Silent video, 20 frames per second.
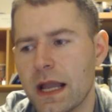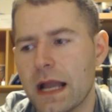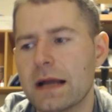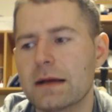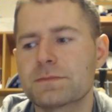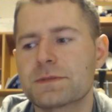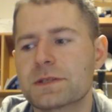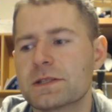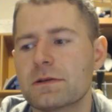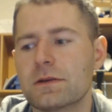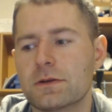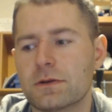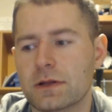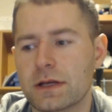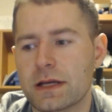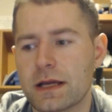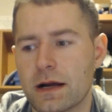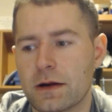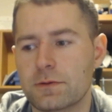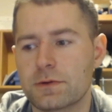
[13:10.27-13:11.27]

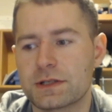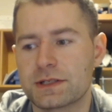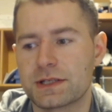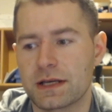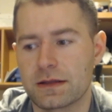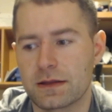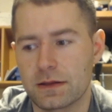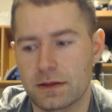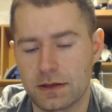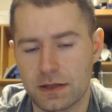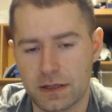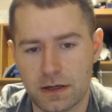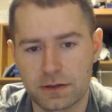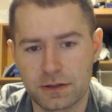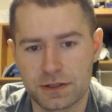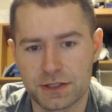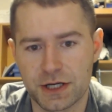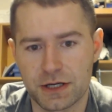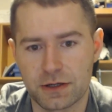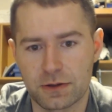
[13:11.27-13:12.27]
absolutely, I would say that the
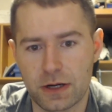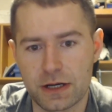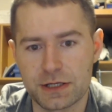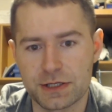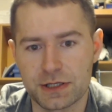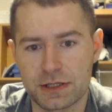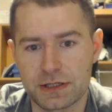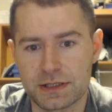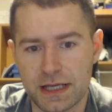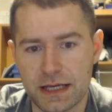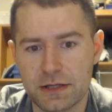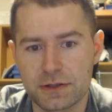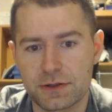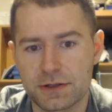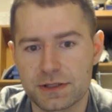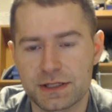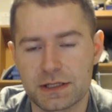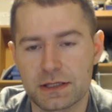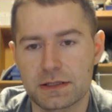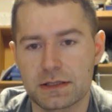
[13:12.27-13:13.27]
younger generation is
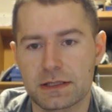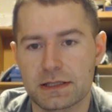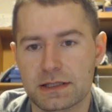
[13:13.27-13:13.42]
interested